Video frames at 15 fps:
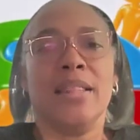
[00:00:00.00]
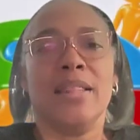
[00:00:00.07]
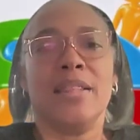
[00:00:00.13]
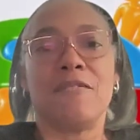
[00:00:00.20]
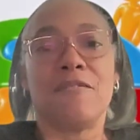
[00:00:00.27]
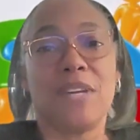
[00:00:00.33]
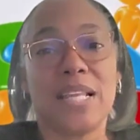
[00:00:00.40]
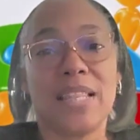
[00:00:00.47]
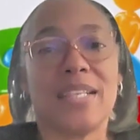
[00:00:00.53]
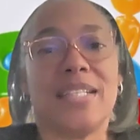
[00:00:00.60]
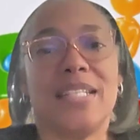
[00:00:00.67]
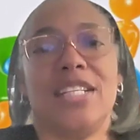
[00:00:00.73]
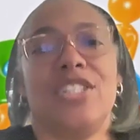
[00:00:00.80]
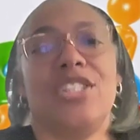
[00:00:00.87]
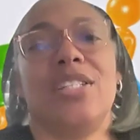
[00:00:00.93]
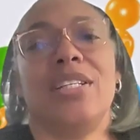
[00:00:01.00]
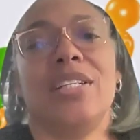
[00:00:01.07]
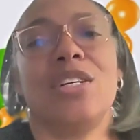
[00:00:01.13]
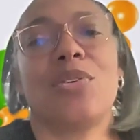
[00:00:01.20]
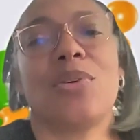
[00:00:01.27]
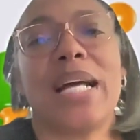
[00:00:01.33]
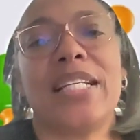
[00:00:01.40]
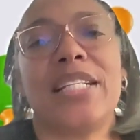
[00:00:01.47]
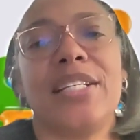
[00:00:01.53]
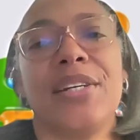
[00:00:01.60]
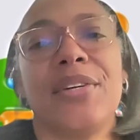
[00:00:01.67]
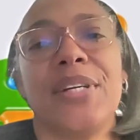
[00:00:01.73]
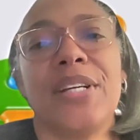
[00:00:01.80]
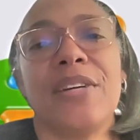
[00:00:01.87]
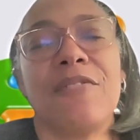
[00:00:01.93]
The fifth edition
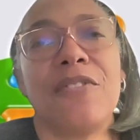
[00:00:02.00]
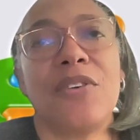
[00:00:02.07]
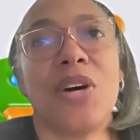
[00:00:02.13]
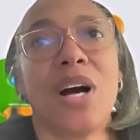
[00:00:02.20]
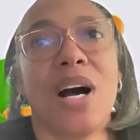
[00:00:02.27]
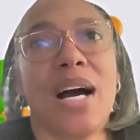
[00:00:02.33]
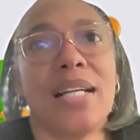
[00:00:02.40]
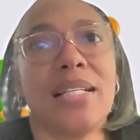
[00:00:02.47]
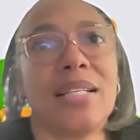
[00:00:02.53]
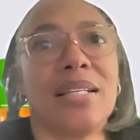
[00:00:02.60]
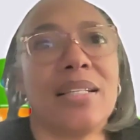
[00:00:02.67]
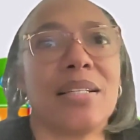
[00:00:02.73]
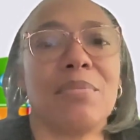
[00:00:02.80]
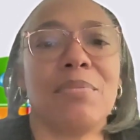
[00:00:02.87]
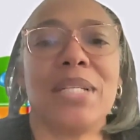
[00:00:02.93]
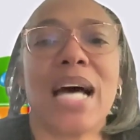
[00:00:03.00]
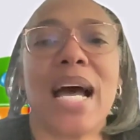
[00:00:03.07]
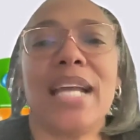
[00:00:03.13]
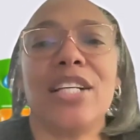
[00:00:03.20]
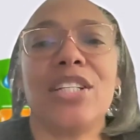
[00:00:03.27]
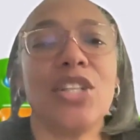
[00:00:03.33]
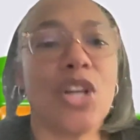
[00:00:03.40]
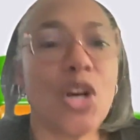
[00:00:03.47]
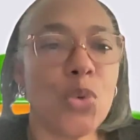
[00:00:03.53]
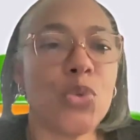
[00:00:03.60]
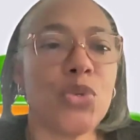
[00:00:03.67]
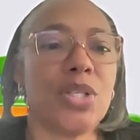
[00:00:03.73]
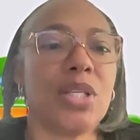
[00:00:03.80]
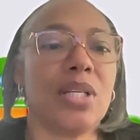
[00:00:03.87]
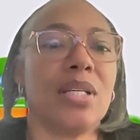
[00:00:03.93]
criteria for autism
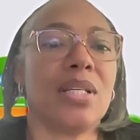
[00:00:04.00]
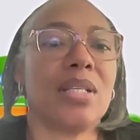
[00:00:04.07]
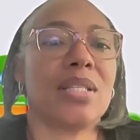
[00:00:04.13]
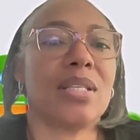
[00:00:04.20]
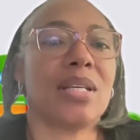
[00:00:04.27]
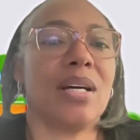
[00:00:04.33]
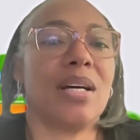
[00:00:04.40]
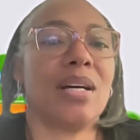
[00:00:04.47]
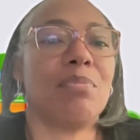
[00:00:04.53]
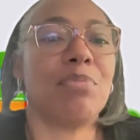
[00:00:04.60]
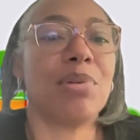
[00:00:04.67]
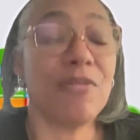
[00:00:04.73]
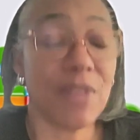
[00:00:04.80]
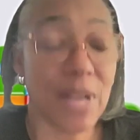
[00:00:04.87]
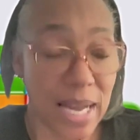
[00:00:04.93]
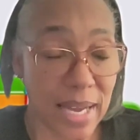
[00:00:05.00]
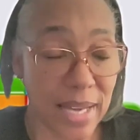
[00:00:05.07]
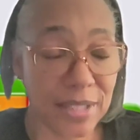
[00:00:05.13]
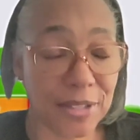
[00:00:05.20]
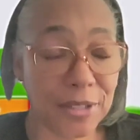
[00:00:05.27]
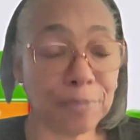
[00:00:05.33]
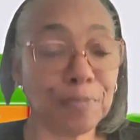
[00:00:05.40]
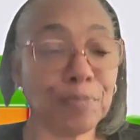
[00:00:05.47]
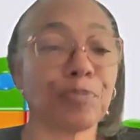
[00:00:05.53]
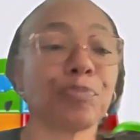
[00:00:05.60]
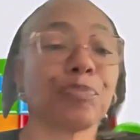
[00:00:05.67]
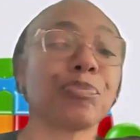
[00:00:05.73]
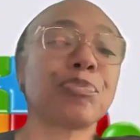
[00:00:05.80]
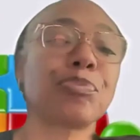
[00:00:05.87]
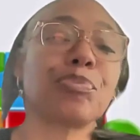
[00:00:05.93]
diagnosis provides
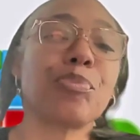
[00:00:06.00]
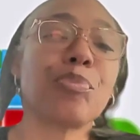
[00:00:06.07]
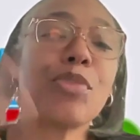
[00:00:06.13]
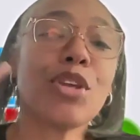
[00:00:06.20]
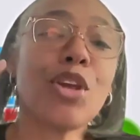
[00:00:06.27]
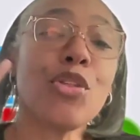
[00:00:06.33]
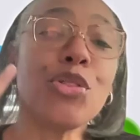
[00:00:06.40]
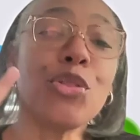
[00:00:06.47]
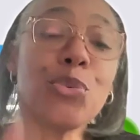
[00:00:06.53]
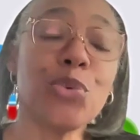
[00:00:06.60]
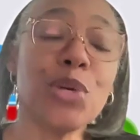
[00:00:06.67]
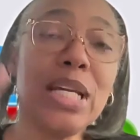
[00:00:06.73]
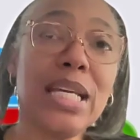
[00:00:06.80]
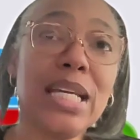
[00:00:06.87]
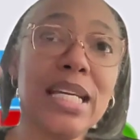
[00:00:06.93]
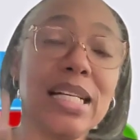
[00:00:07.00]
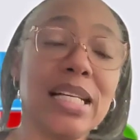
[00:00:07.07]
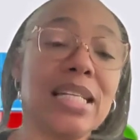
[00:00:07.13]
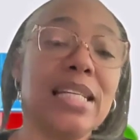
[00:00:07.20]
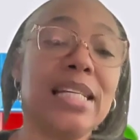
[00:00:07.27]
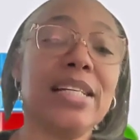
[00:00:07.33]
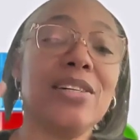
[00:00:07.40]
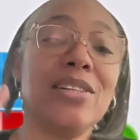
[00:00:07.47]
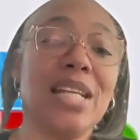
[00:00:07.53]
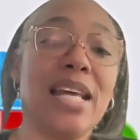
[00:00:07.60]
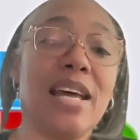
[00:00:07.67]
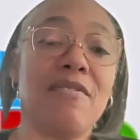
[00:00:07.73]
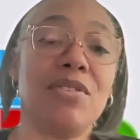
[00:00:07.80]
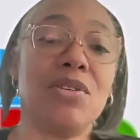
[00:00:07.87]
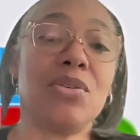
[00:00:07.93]
three clear
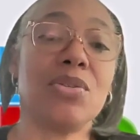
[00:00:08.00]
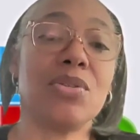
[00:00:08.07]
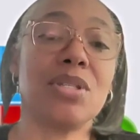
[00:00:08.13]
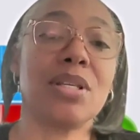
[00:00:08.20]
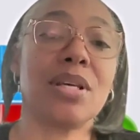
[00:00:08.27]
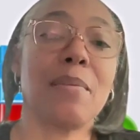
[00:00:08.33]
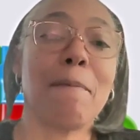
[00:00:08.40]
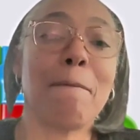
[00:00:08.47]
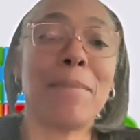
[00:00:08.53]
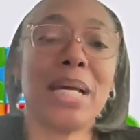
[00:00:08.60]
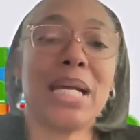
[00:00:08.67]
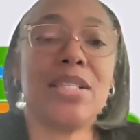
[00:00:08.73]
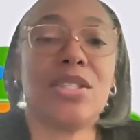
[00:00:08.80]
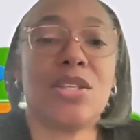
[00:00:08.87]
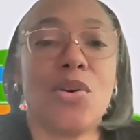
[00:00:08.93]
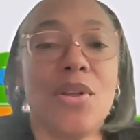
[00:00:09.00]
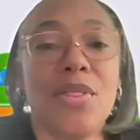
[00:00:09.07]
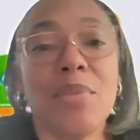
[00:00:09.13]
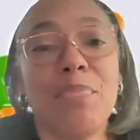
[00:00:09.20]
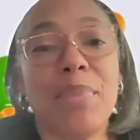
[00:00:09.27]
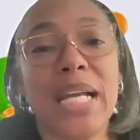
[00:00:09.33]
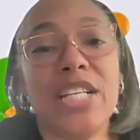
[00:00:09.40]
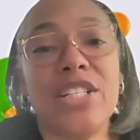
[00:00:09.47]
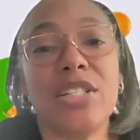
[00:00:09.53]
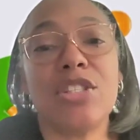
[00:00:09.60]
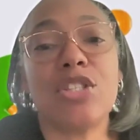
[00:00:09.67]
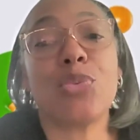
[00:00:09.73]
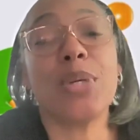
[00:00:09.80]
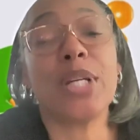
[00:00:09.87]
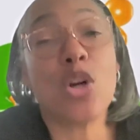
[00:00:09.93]
levels based on the
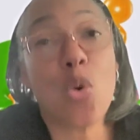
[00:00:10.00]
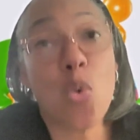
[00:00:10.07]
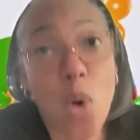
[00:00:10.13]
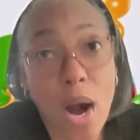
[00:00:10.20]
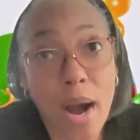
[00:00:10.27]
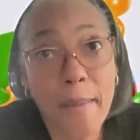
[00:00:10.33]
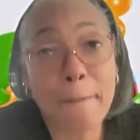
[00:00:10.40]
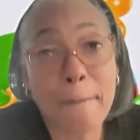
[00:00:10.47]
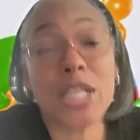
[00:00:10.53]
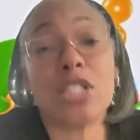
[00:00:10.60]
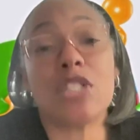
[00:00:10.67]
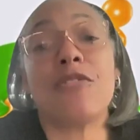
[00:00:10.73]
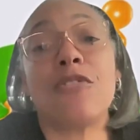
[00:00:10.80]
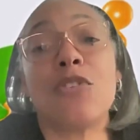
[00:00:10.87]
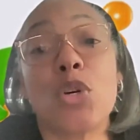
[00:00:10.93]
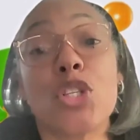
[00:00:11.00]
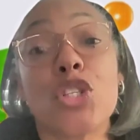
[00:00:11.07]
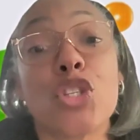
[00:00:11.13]
patient's requirements for